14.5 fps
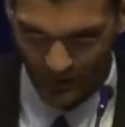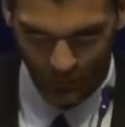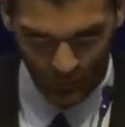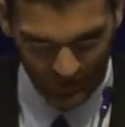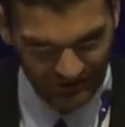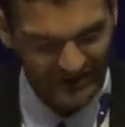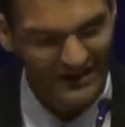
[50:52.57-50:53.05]

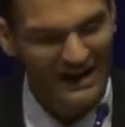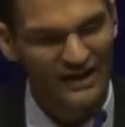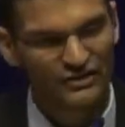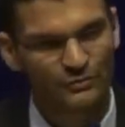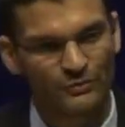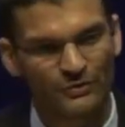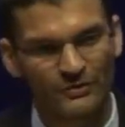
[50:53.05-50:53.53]
What's the
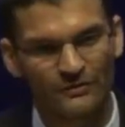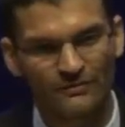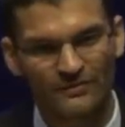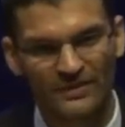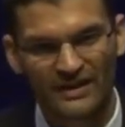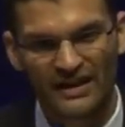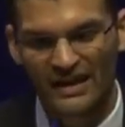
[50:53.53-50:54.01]
gospel?
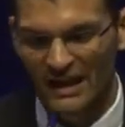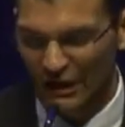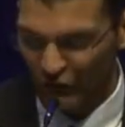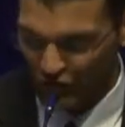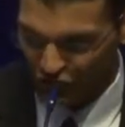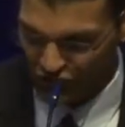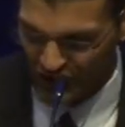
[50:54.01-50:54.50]

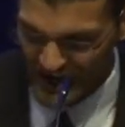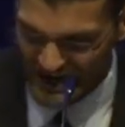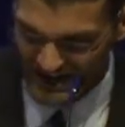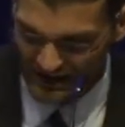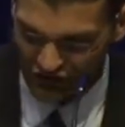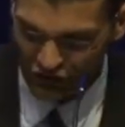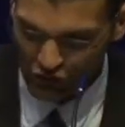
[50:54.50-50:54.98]

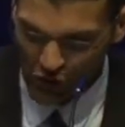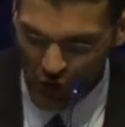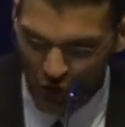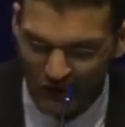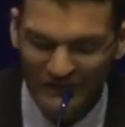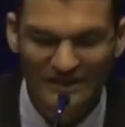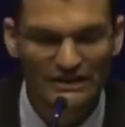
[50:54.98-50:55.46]
Christianity is
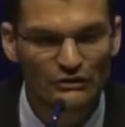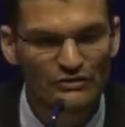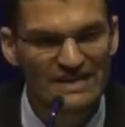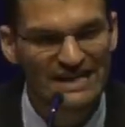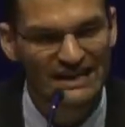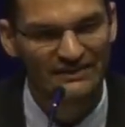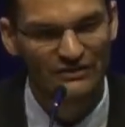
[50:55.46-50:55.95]
totally
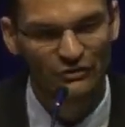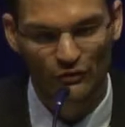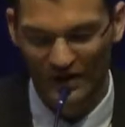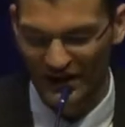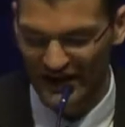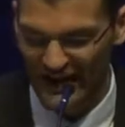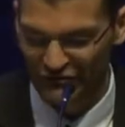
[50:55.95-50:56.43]
unique in, this,
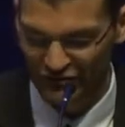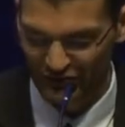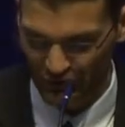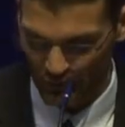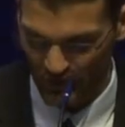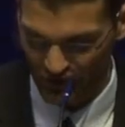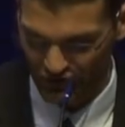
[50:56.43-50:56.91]
in answering this
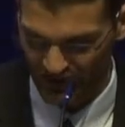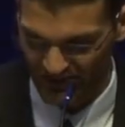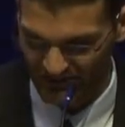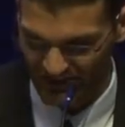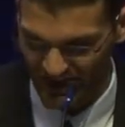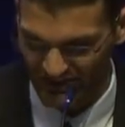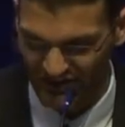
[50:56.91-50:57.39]
question. It
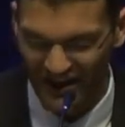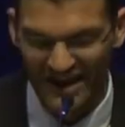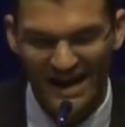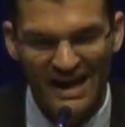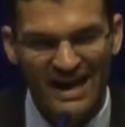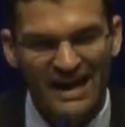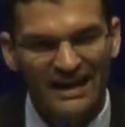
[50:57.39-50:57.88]
says,
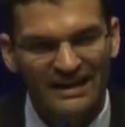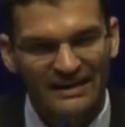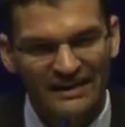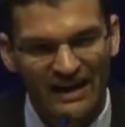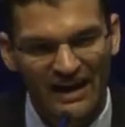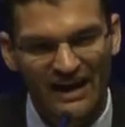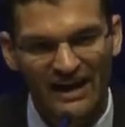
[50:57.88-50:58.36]

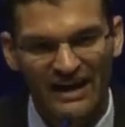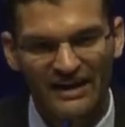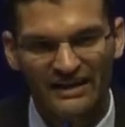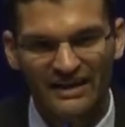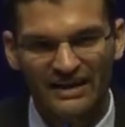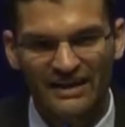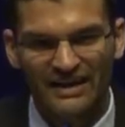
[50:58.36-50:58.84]
God,
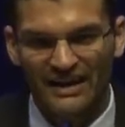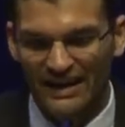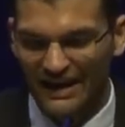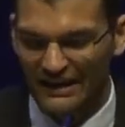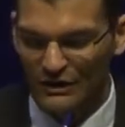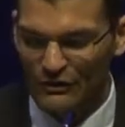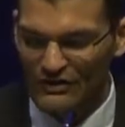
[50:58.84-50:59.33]

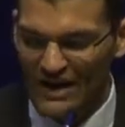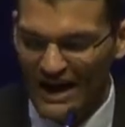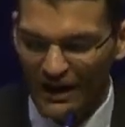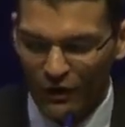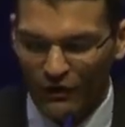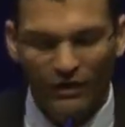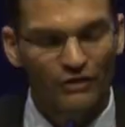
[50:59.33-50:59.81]
uh, you know, not
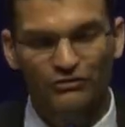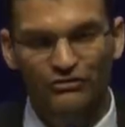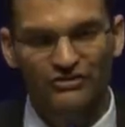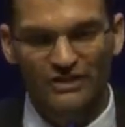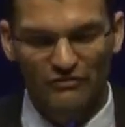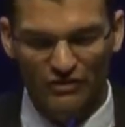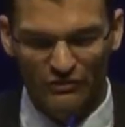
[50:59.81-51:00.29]
all cultures
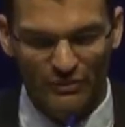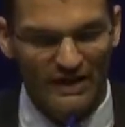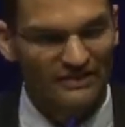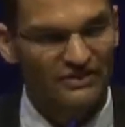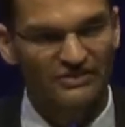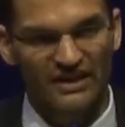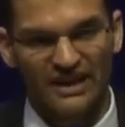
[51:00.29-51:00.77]
can respond
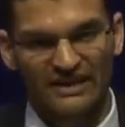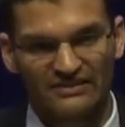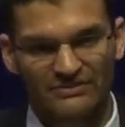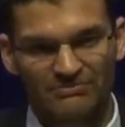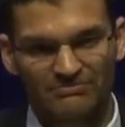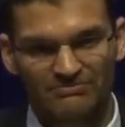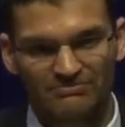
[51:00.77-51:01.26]
to science.